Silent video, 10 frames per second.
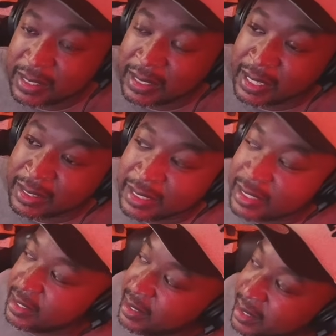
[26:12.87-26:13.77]
and I
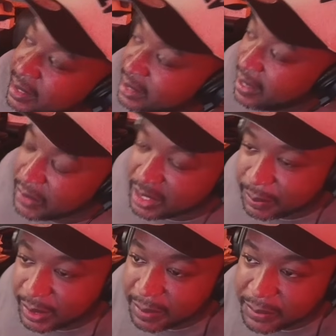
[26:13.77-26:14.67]
think the 70s
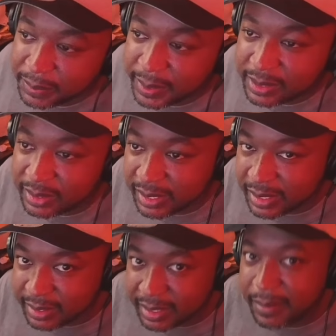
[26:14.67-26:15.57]
pickup spacing
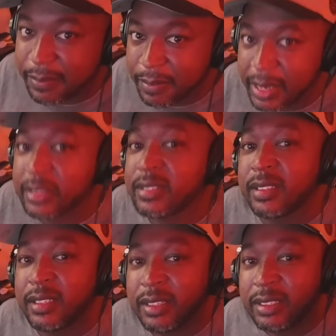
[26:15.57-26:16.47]
is the best
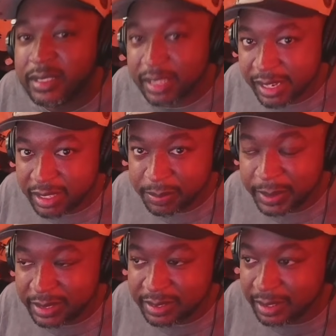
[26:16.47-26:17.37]
jazz
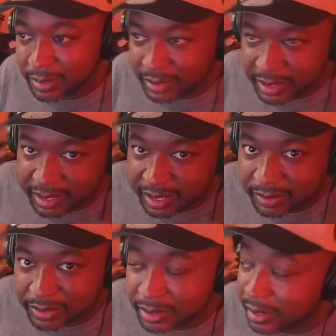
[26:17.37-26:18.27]
bass sound ever.